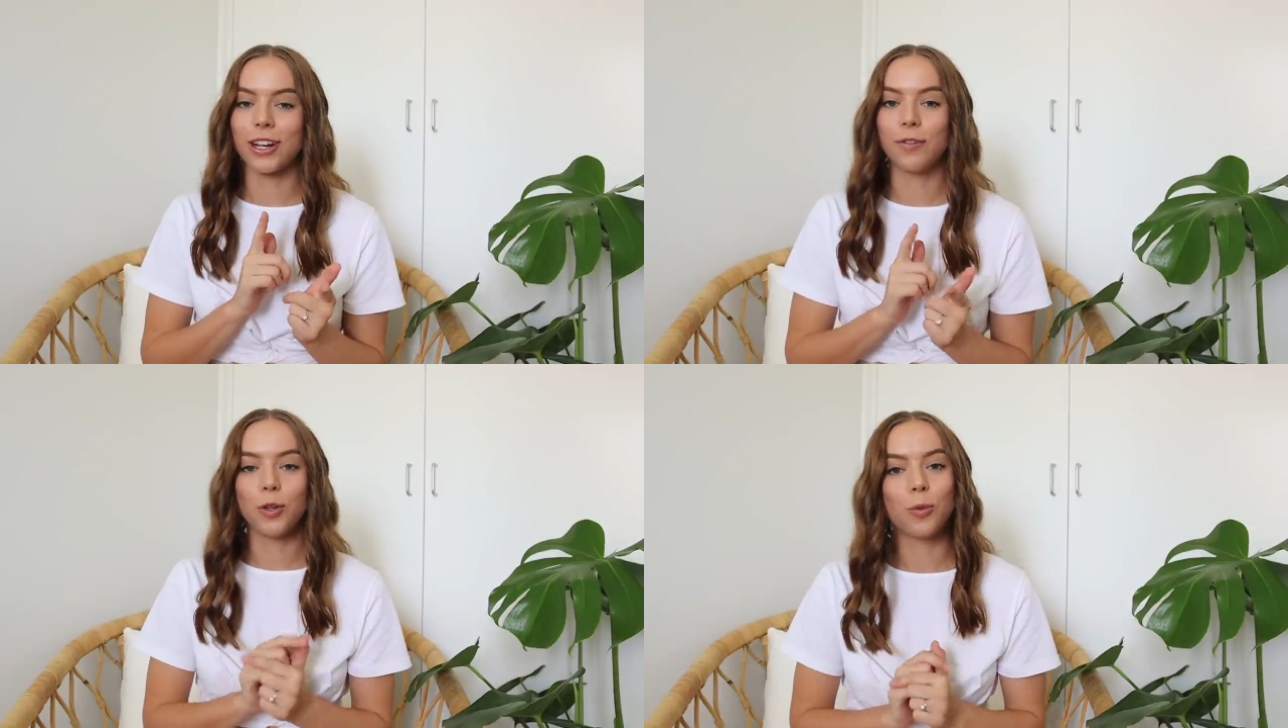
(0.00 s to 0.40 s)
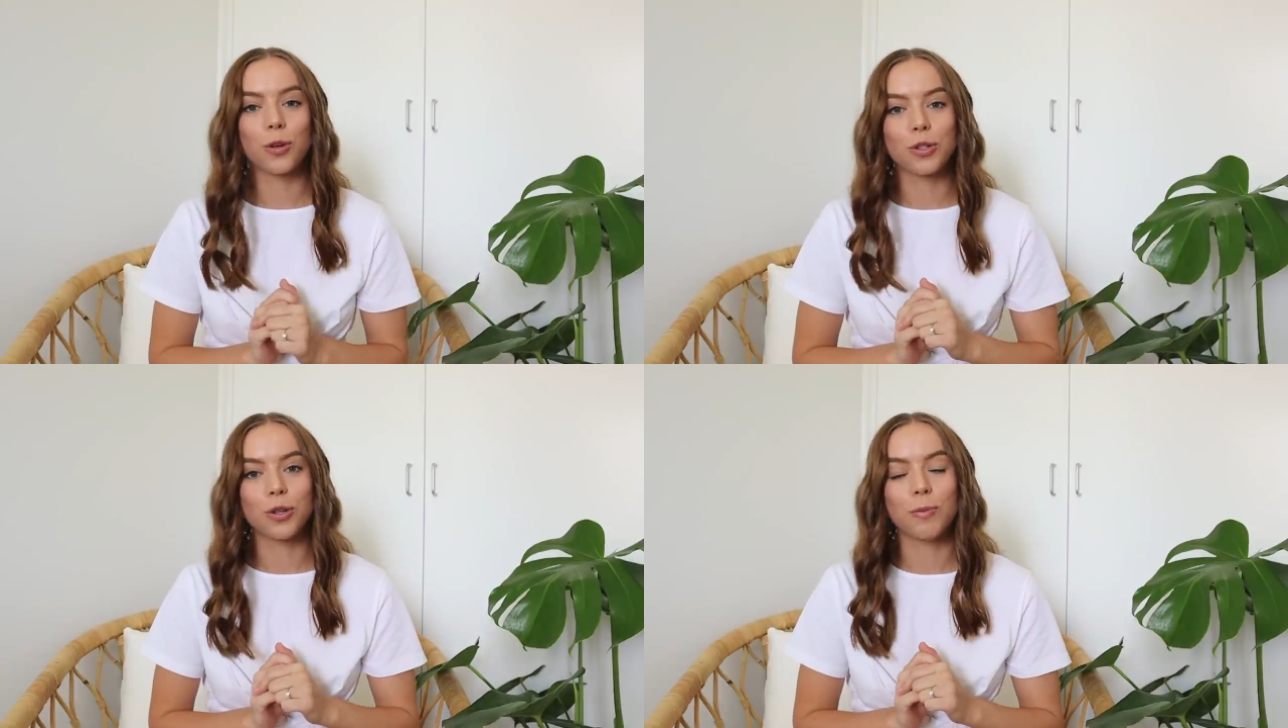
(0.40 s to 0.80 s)
if you
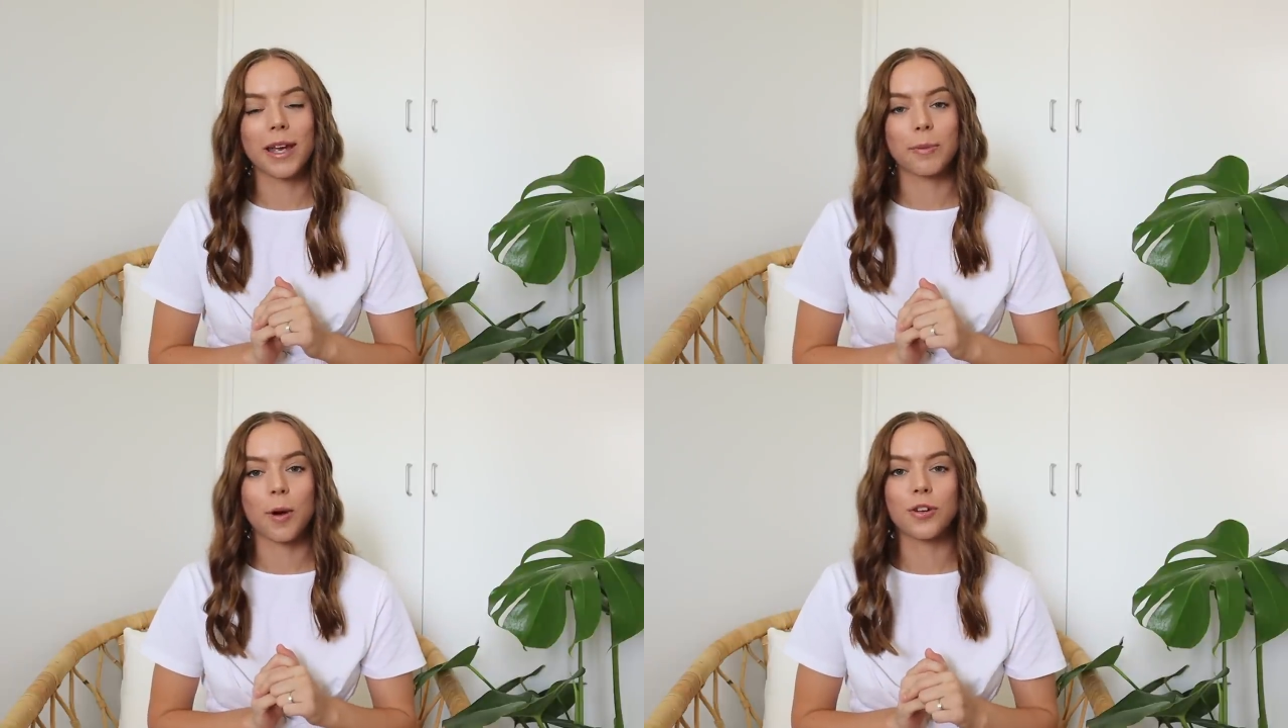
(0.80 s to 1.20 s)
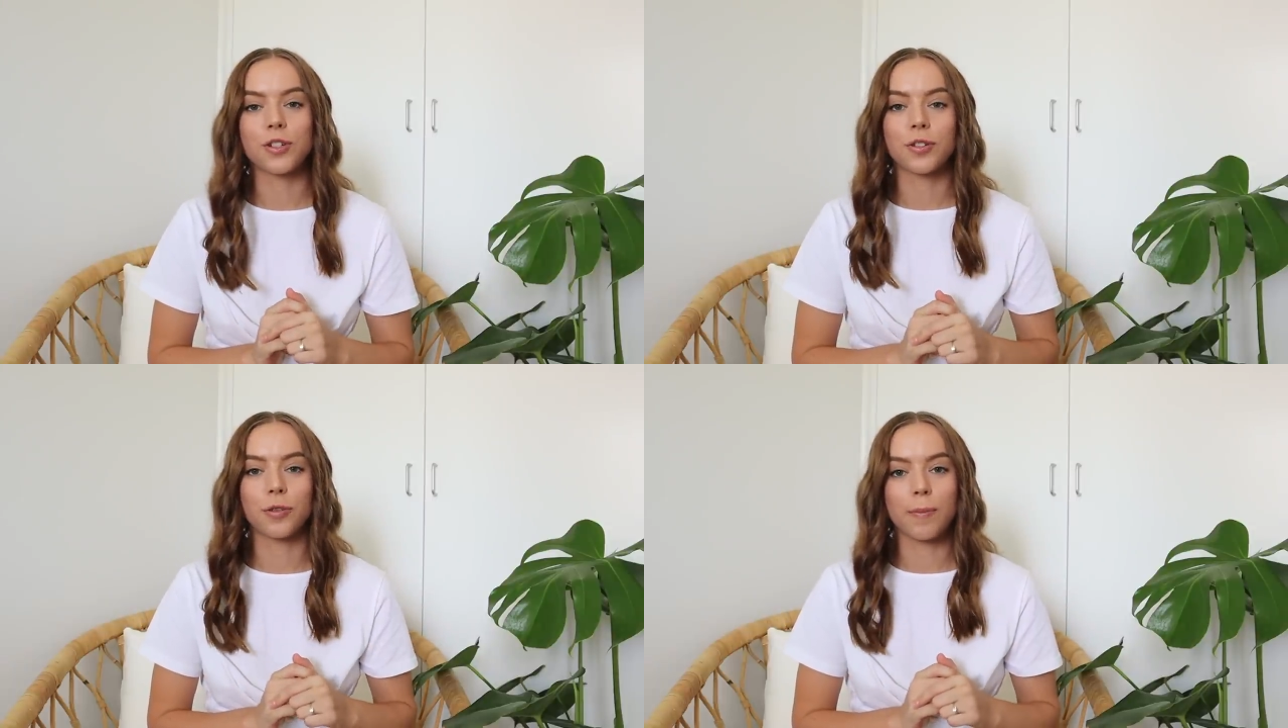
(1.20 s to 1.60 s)
want to make a
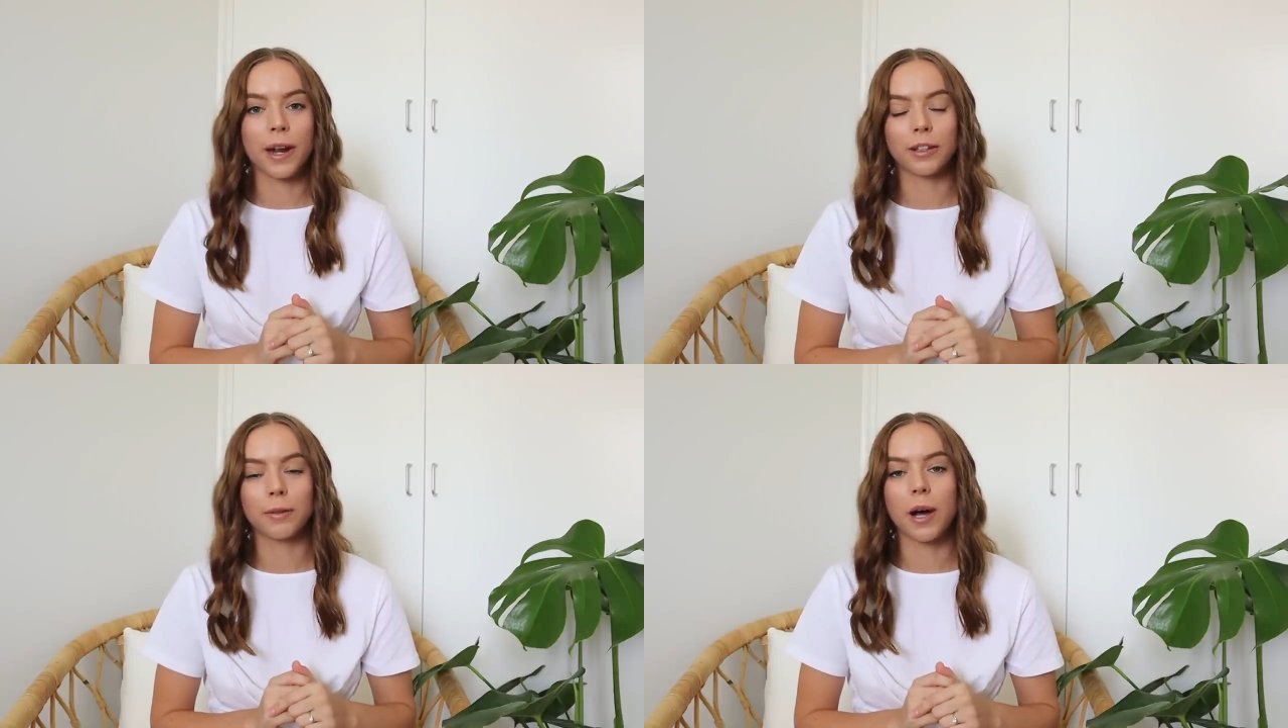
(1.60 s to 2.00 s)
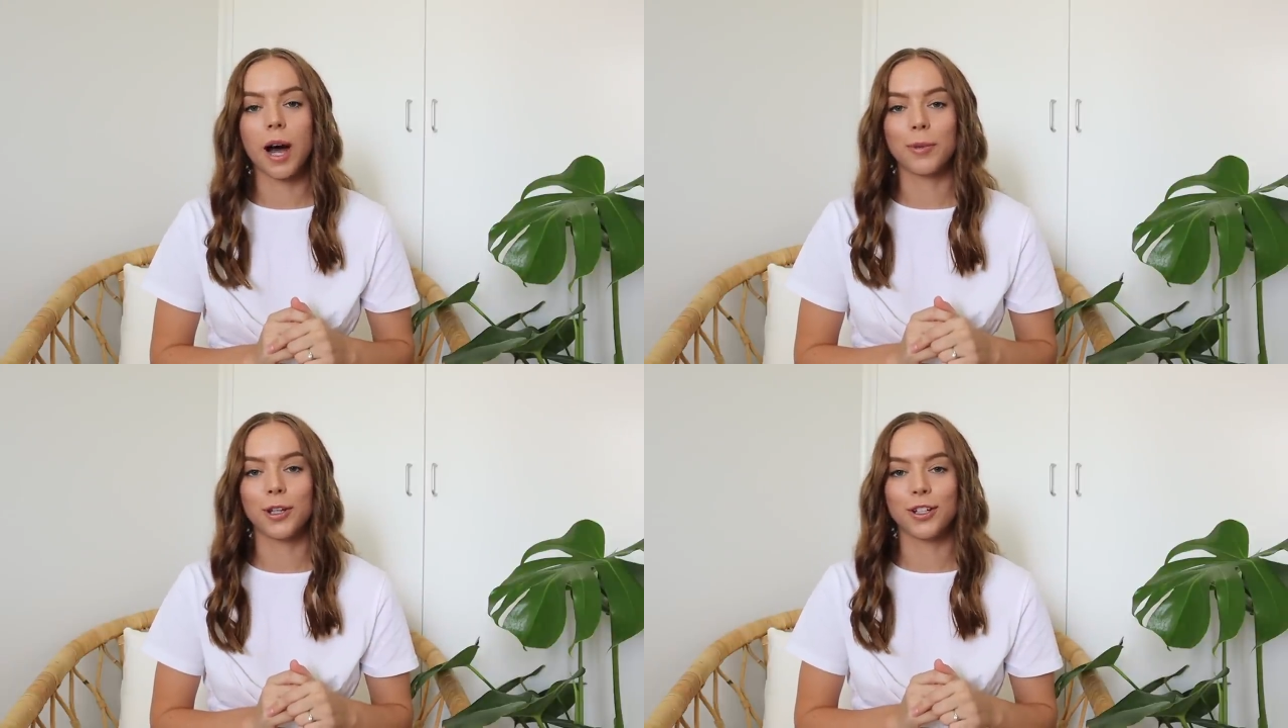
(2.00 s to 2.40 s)
purchase from Petal and
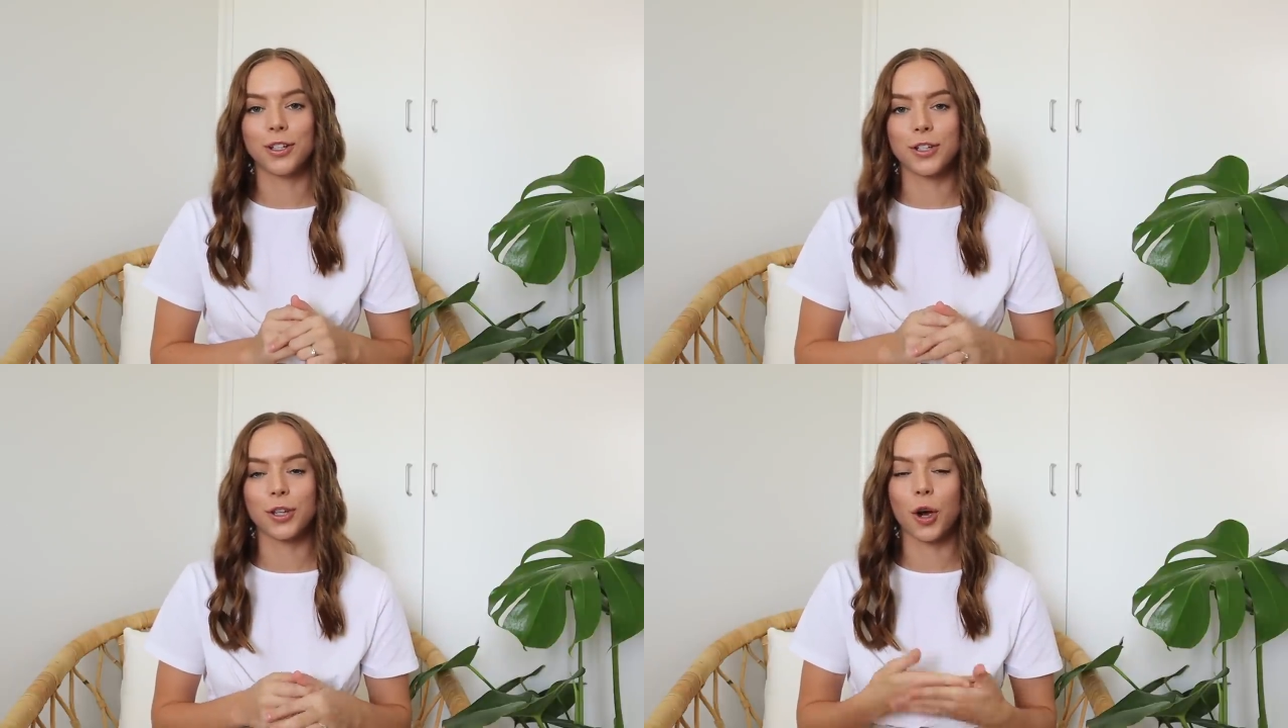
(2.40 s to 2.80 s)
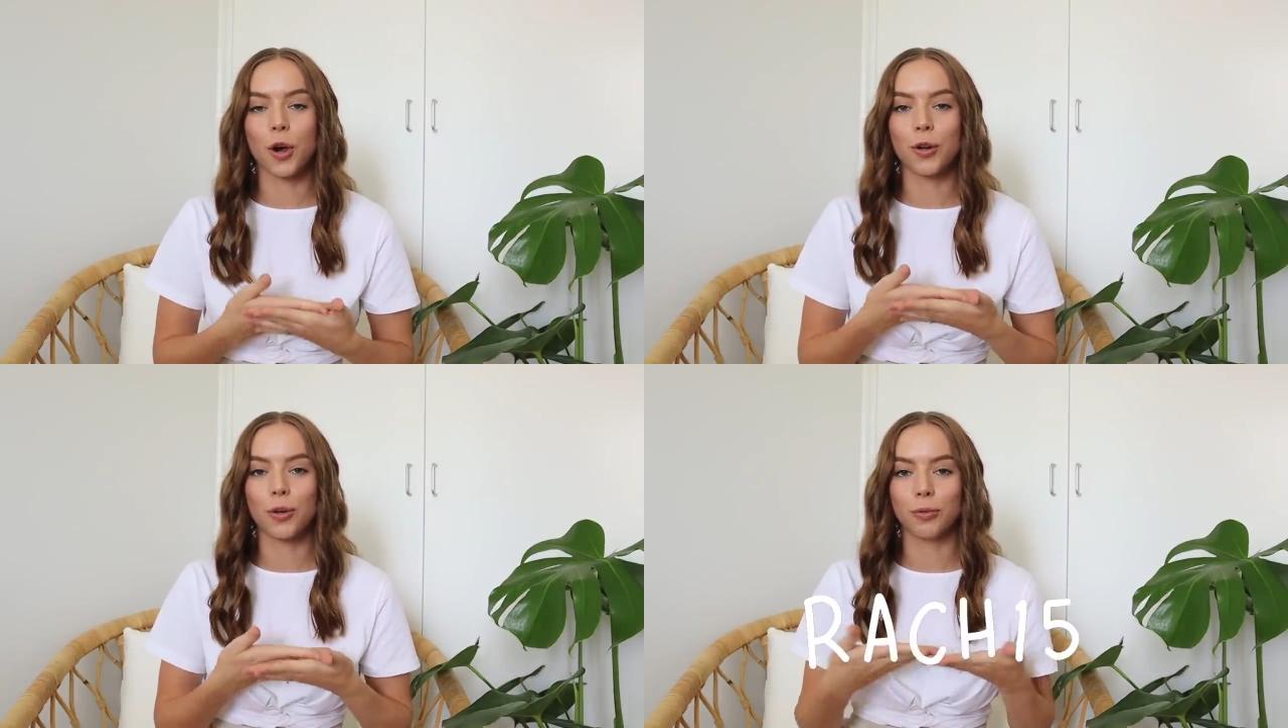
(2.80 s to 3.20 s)
Pup you can use the
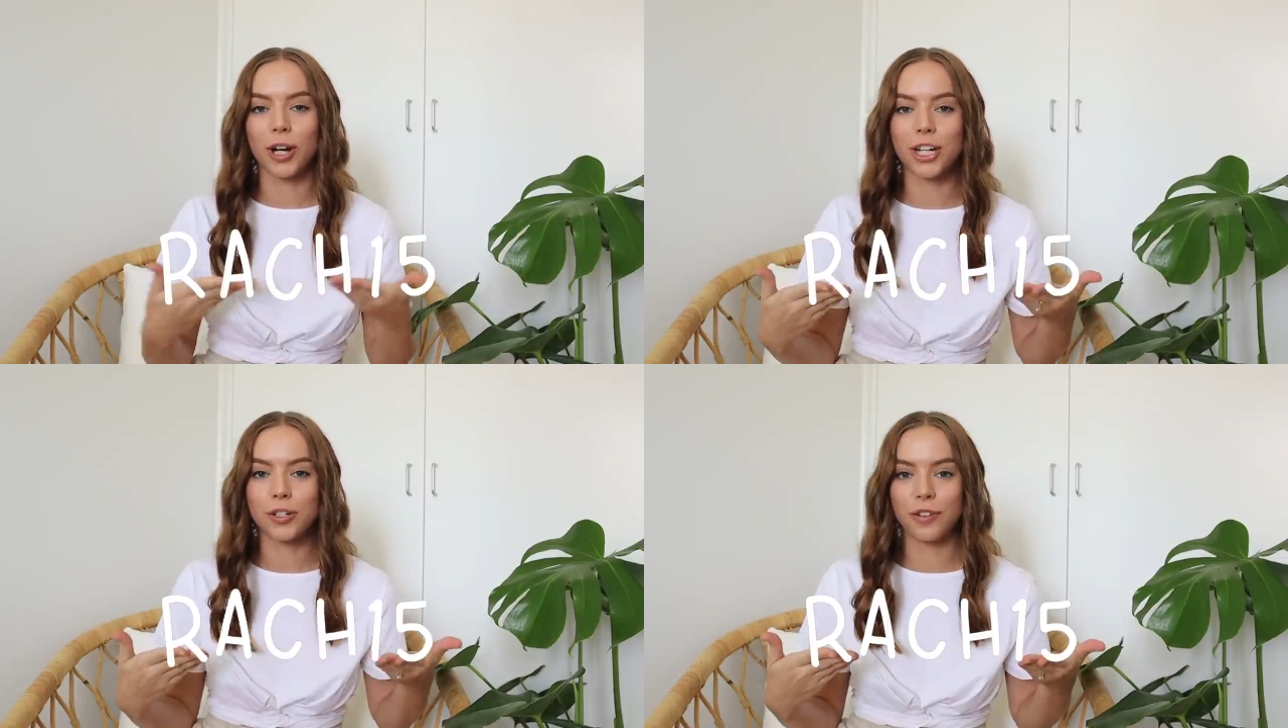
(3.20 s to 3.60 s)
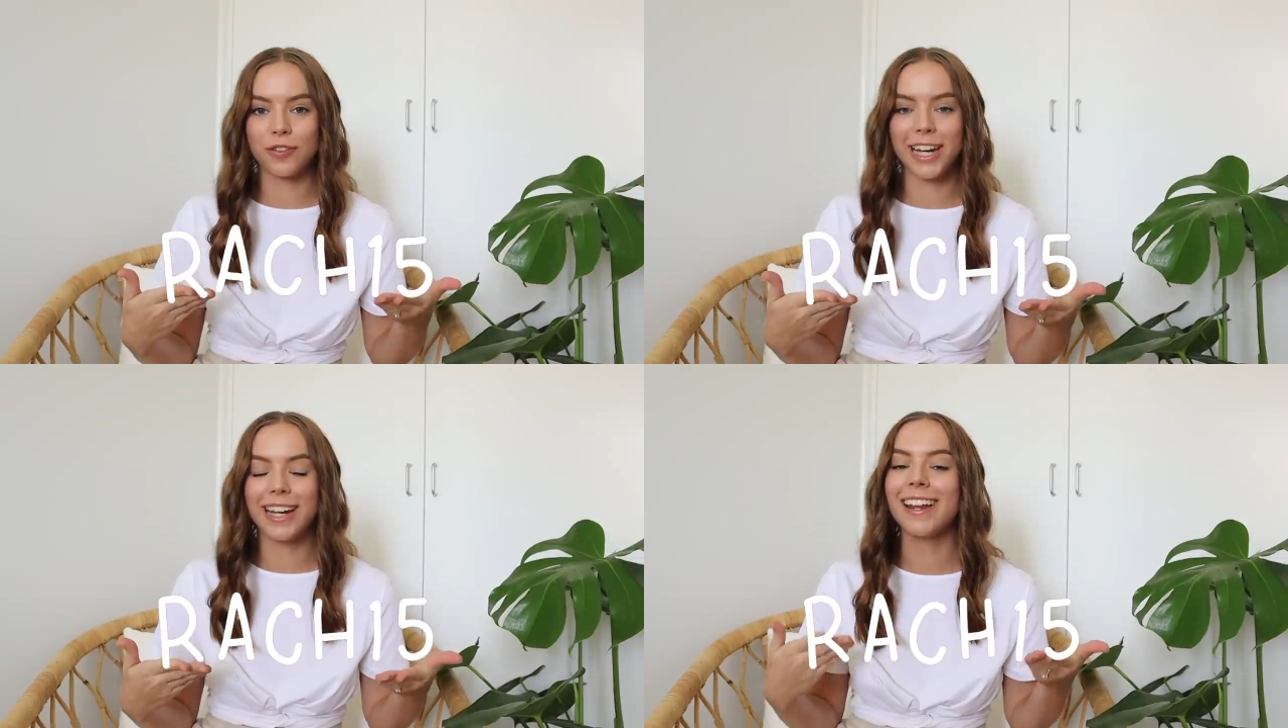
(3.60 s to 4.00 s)
code
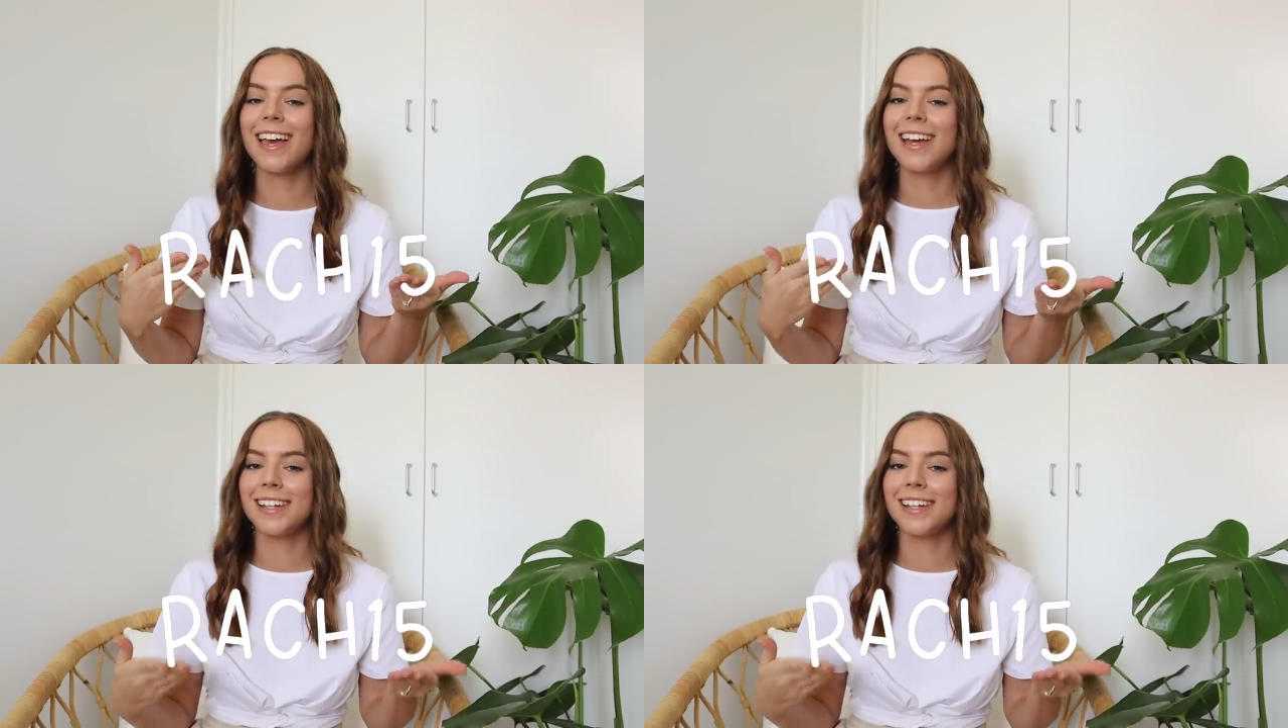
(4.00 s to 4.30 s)
RACH15